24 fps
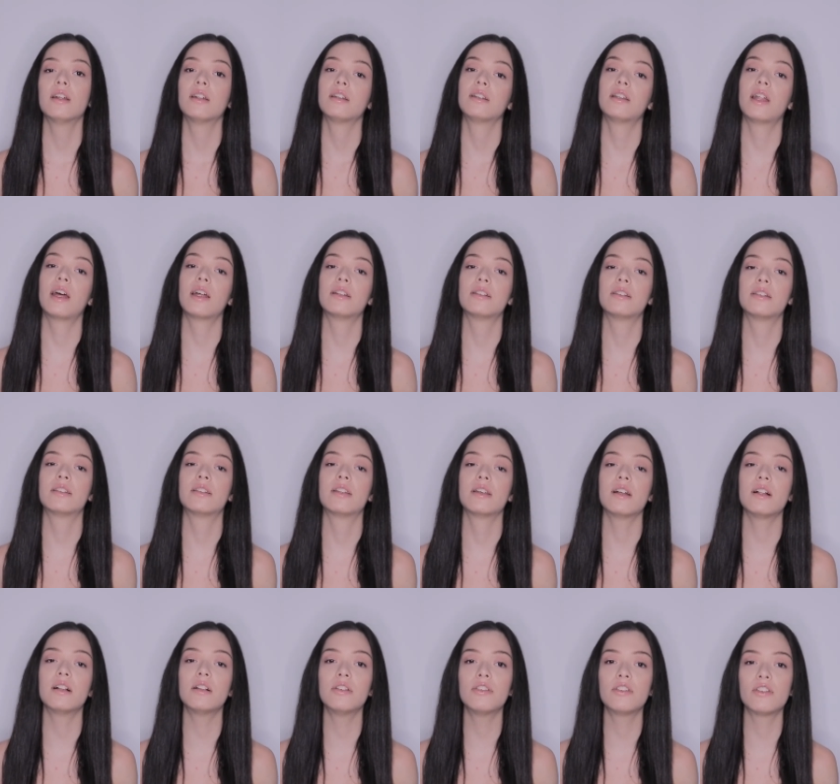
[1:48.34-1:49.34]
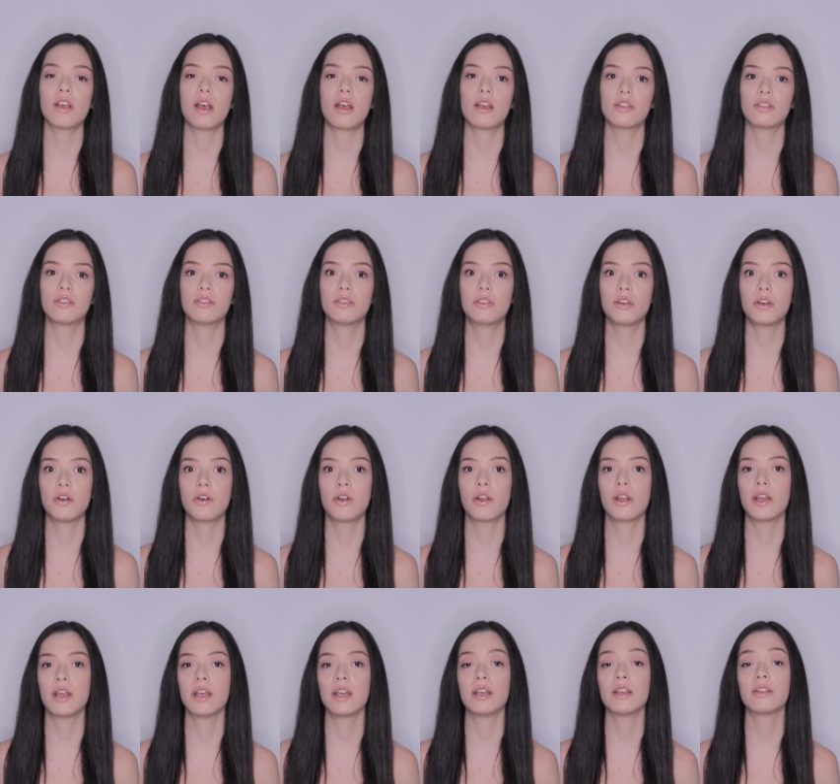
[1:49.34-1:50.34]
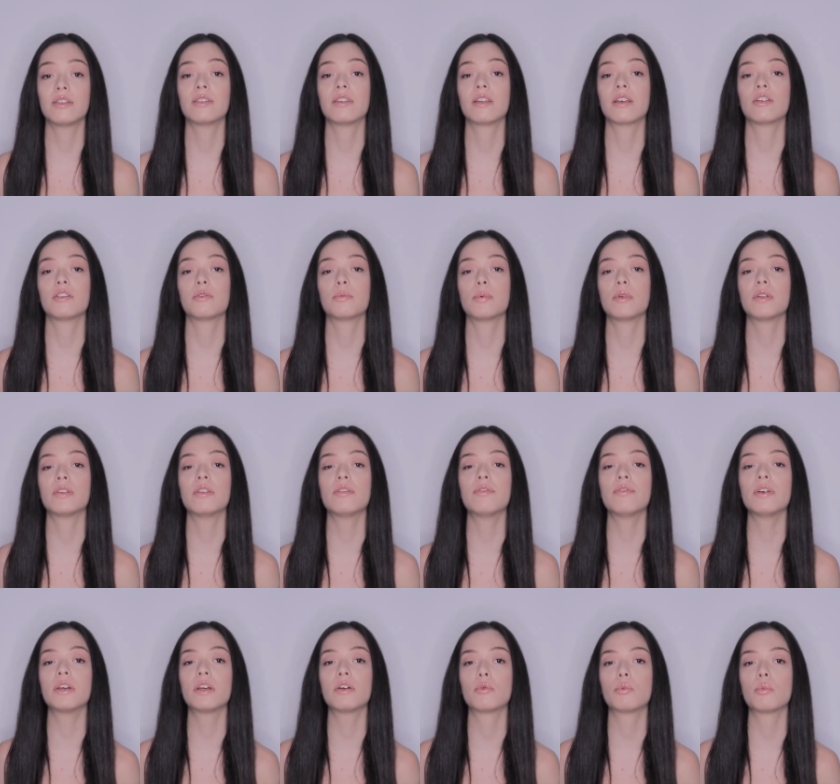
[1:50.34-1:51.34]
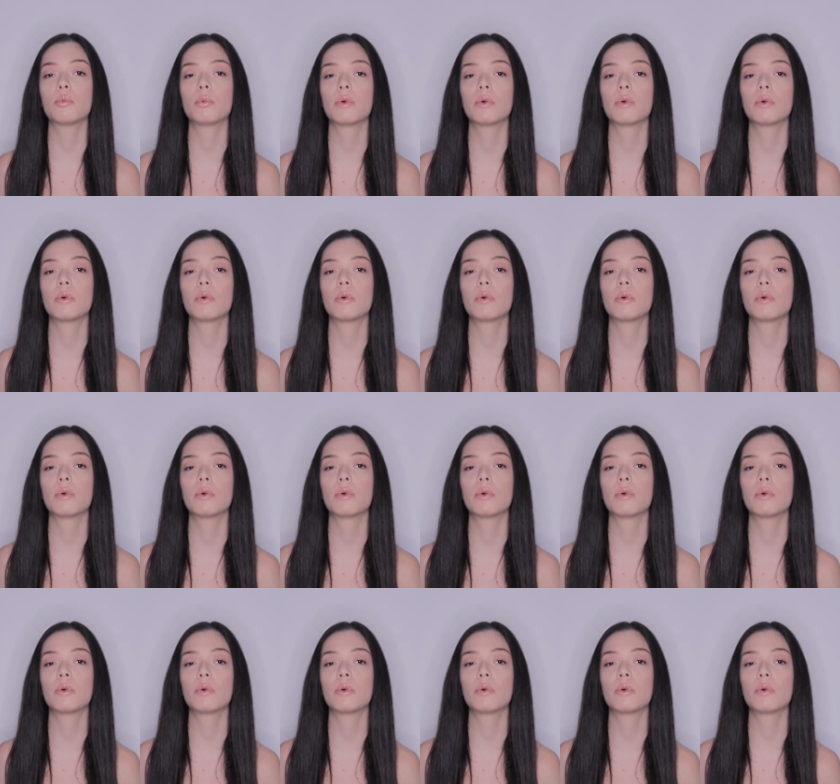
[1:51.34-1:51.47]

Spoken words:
that tells us there is a specific